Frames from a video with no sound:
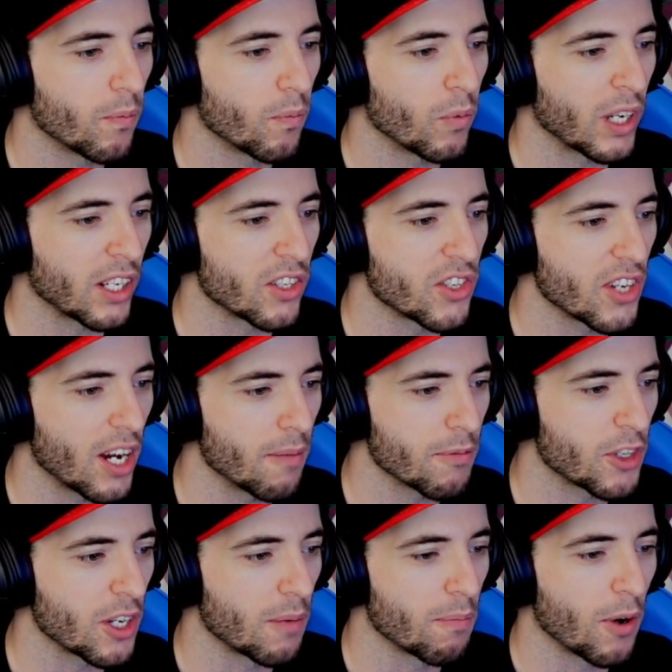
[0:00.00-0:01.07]
We can jump,
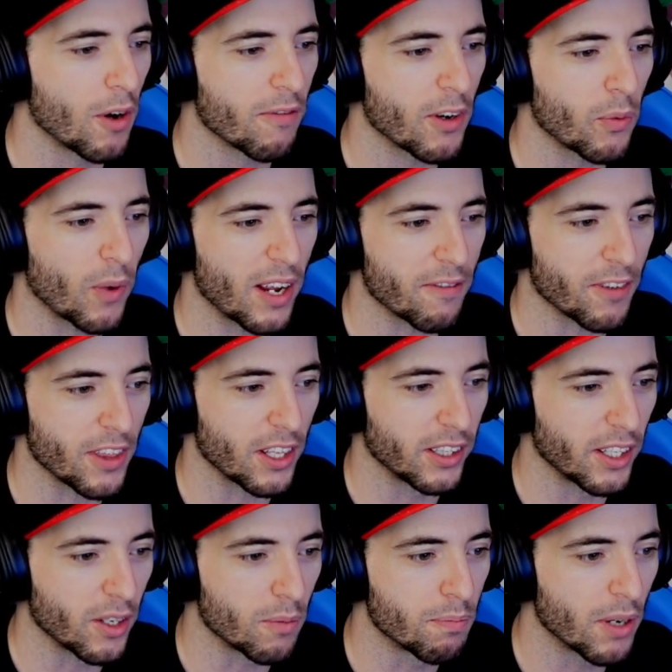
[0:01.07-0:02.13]
jump over, wait for the
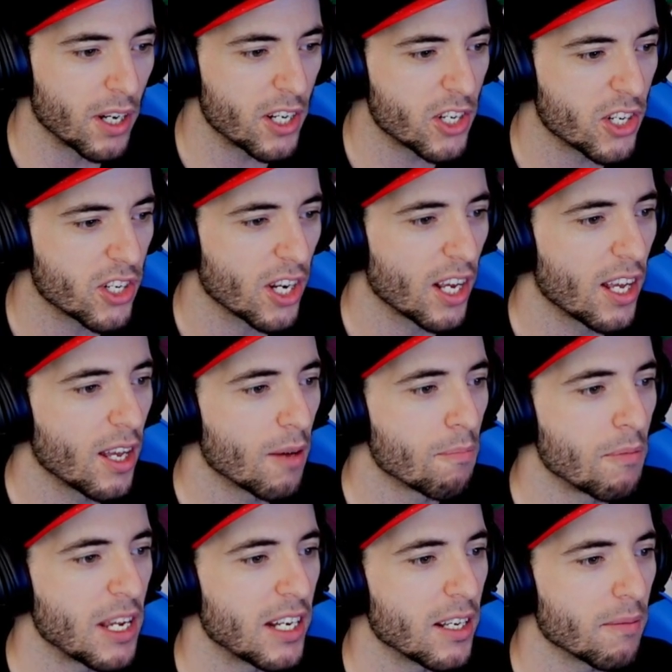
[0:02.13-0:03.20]
little bush,
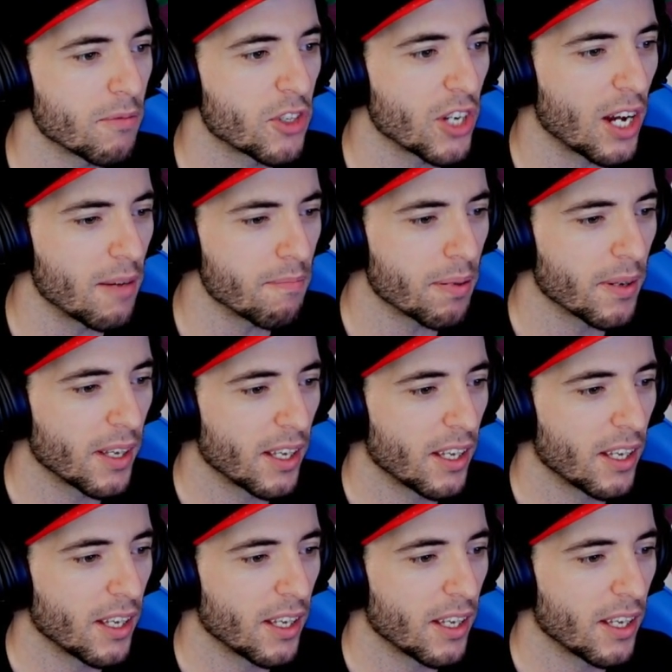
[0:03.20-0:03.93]
medium jump.